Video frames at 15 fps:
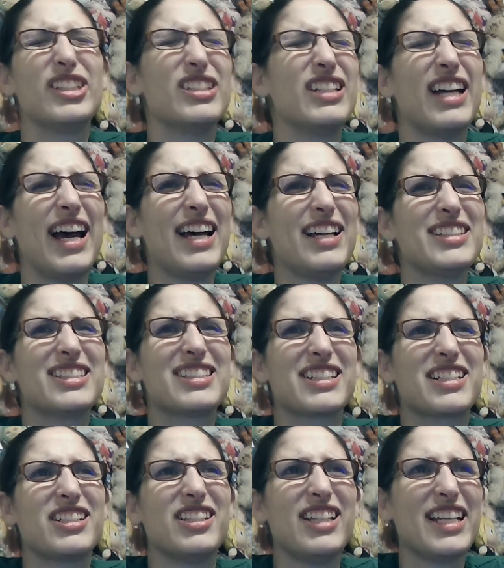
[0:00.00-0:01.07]
has to
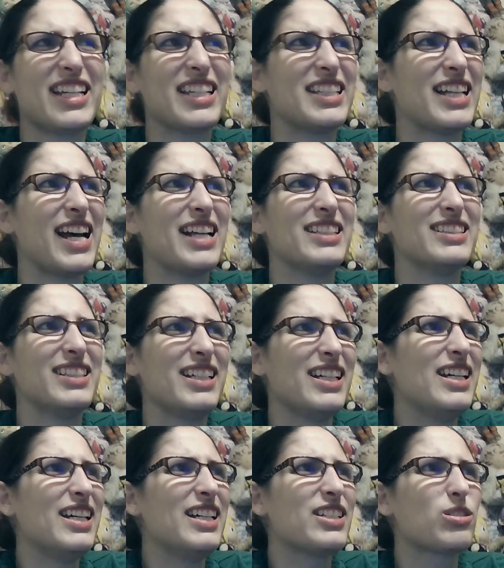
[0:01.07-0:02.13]
click in that
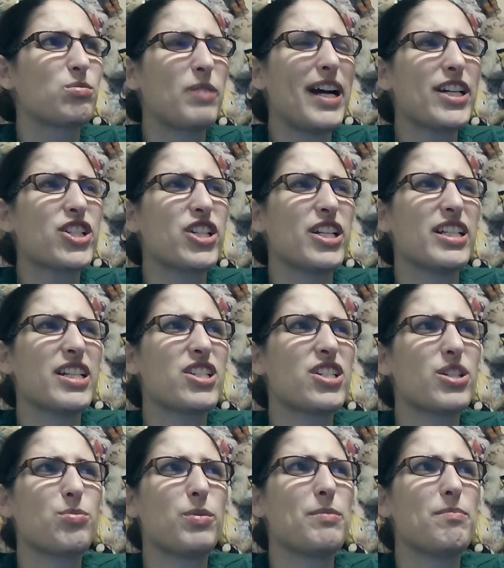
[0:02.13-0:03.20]
direction. It
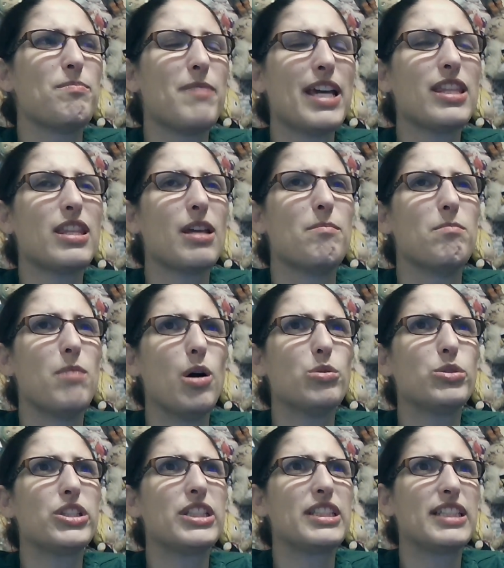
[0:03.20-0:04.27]
just would make the
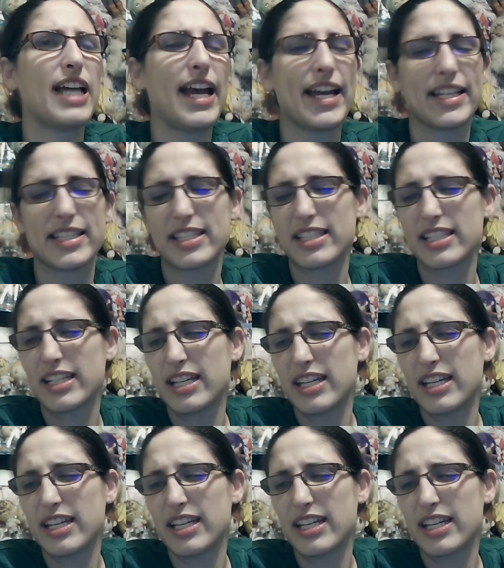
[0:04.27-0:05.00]
most sense,